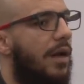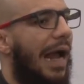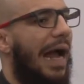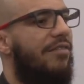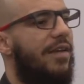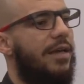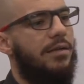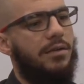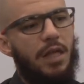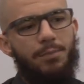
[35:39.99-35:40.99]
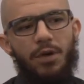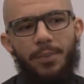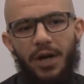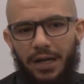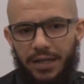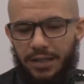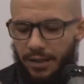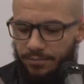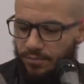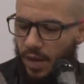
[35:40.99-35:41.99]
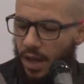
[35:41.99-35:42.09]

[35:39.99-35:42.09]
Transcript: having the proper aqidah.